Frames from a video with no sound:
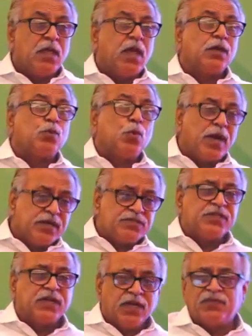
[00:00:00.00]
and quite
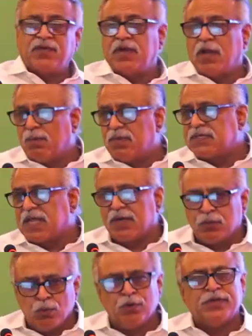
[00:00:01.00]
significant numbers
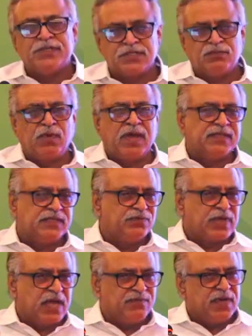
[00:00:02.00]
had no reason why they
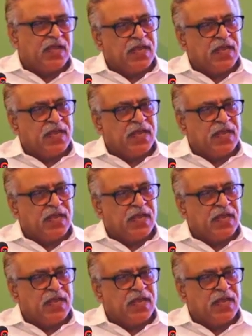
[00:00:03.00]
would have